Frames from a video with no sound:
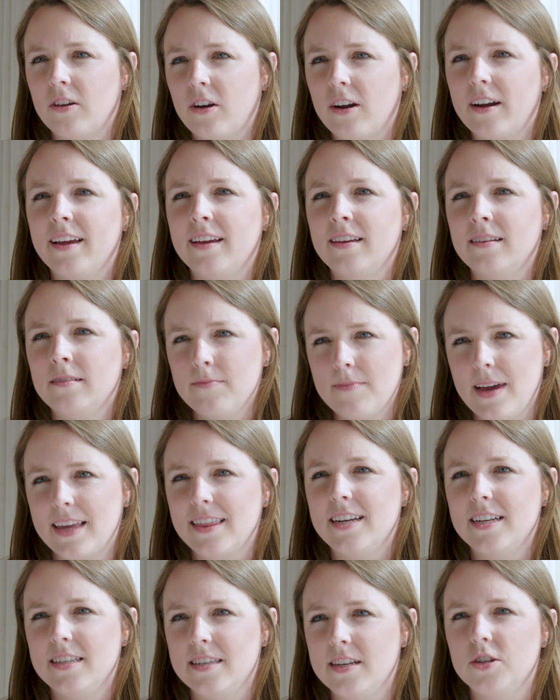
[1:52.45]
learning make
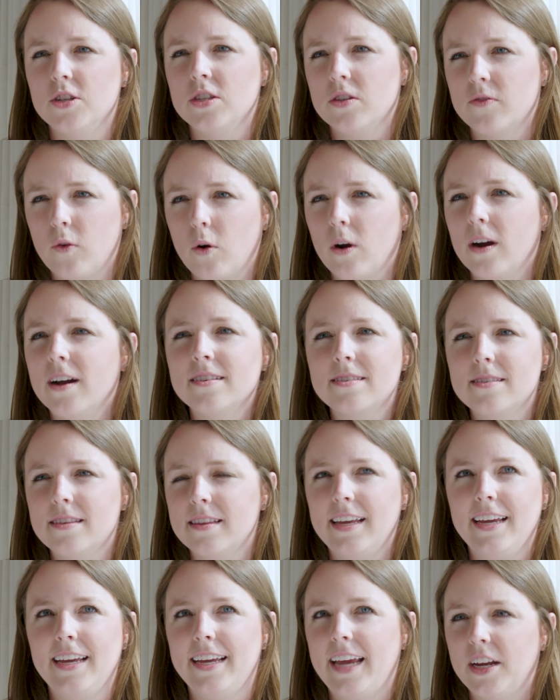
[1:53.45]
the decisions for us,
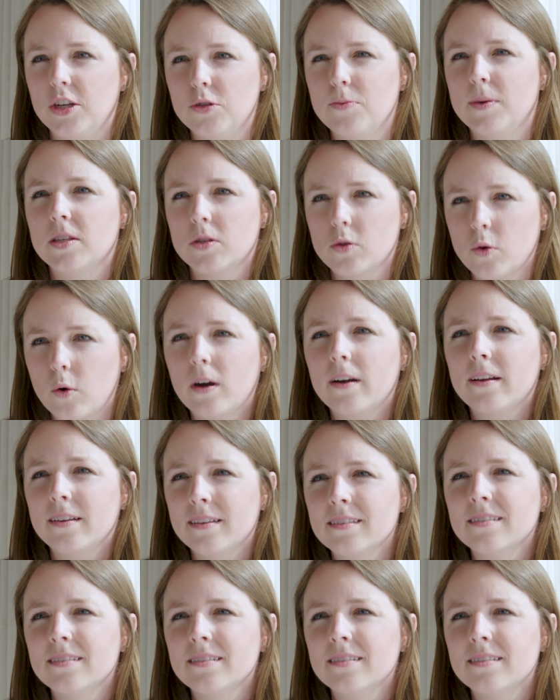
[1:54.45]
the engagement soared.